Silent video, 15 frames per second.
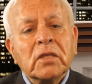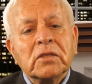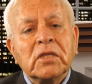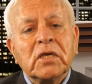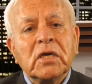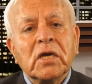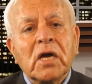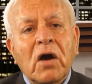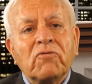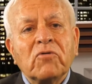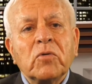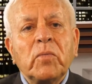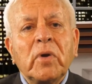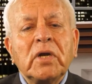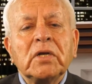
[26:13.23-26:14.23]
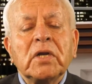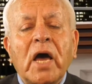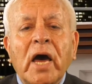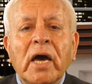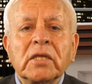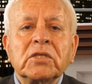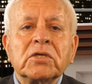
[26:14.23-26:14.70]
The government,
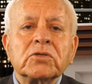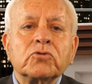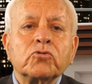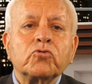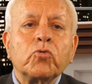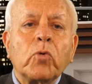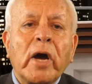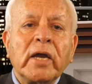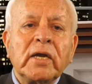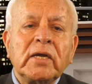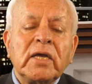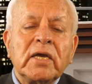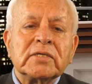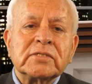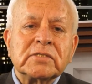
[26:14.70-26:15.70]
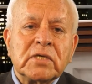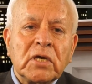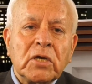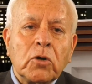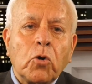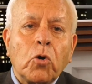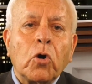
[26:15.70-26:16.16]
either through IDSA